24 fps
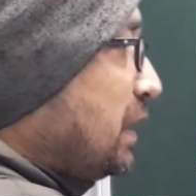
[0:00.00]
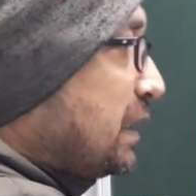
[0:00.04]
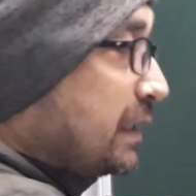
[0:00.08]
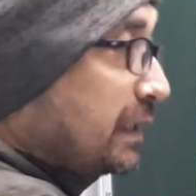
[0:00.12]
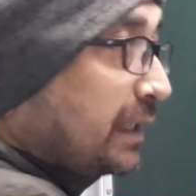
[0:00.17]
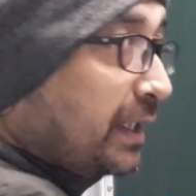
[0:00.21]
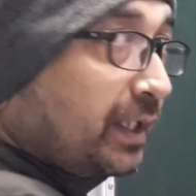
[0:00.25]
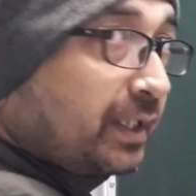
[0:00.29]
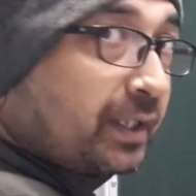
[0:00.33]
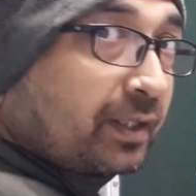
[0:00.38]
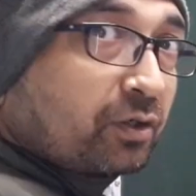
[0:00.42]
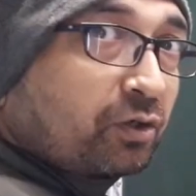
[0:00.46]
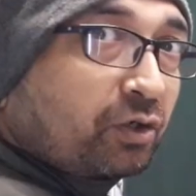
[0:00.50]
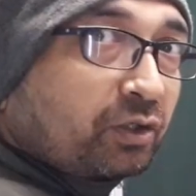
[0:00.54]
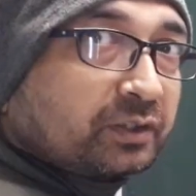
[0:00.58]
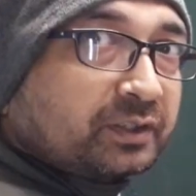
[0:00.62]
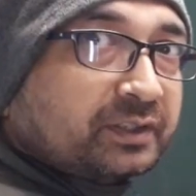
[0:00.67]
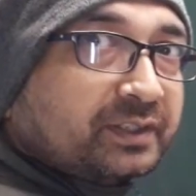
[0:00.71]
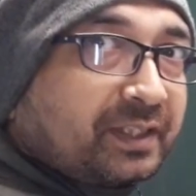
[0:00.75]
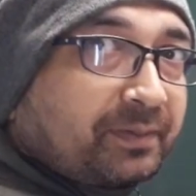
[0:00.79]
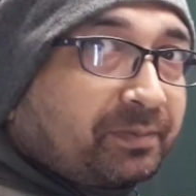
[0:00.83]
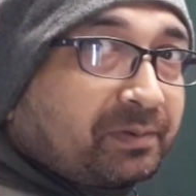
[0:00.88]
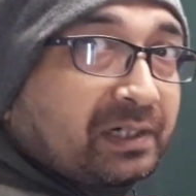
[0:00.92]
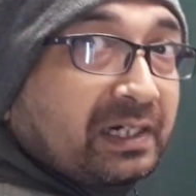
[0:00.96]
see the
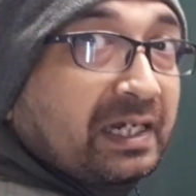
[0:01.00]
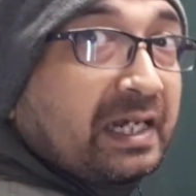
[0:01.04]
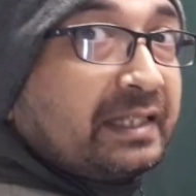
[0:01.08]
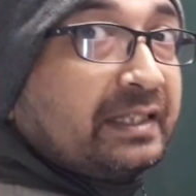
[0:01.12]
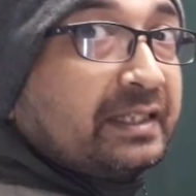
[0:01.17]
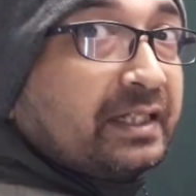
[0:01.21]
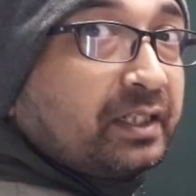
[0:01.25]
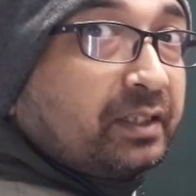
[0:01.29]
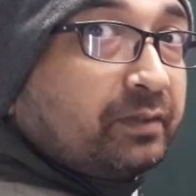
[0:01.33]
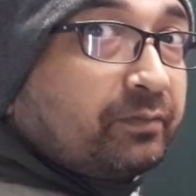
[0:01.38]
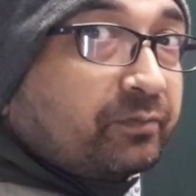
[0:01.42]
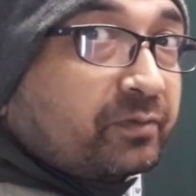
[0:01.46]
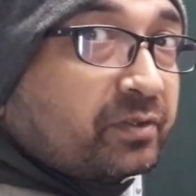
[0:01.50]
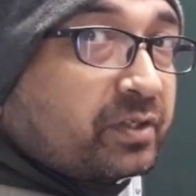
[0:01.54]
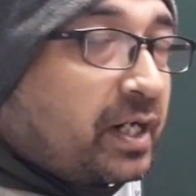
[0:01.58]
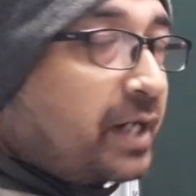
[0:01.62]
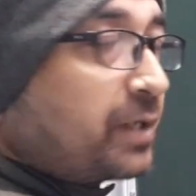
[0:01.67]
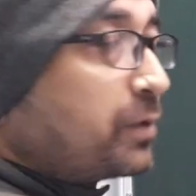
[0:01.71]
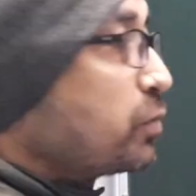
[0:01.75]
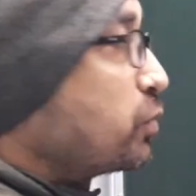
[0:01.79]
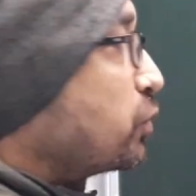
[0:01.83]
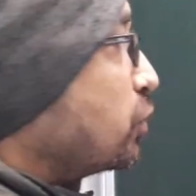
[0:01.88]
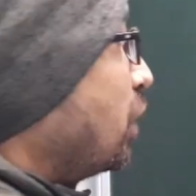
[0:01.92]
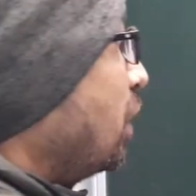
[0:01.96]
concept and then
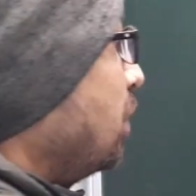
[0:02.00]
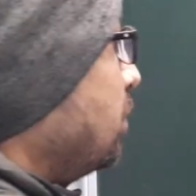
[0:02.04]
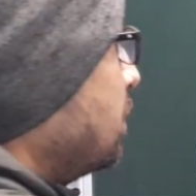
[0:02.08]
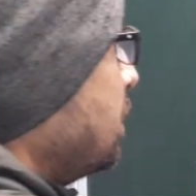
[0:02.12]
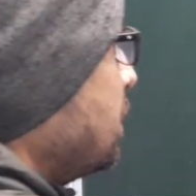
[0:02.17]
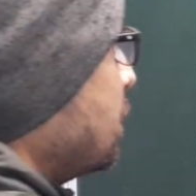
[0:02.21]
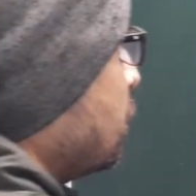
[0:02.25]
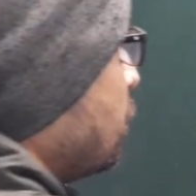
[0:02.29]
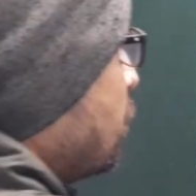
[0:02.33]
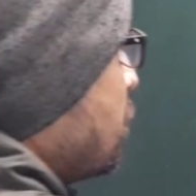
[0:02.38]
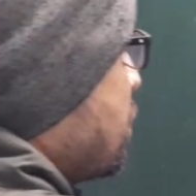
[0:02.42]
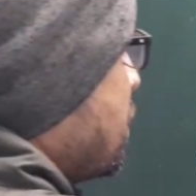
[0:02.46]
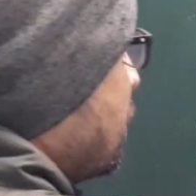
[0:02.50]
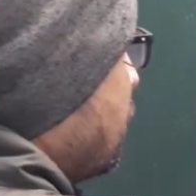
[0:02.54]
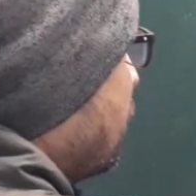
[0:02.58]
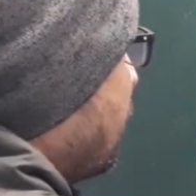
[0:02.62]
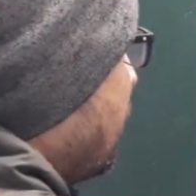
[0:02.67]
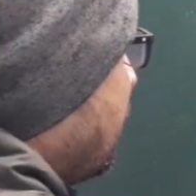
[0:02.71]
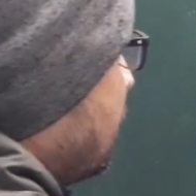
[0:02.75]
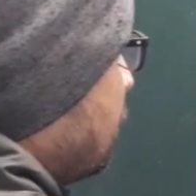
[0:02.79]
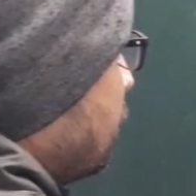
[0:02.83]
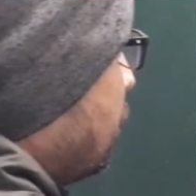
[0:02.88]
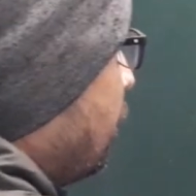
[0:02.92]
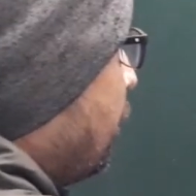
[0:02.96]
try to solve this question.
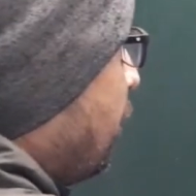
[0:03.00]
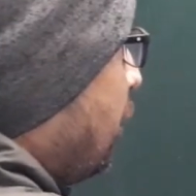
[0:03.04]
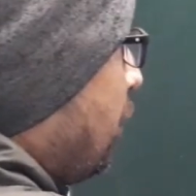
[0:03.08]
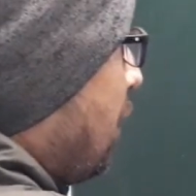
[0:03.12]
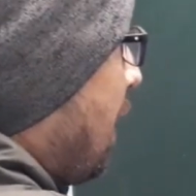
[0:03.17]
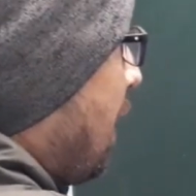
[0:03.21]
Okay, so for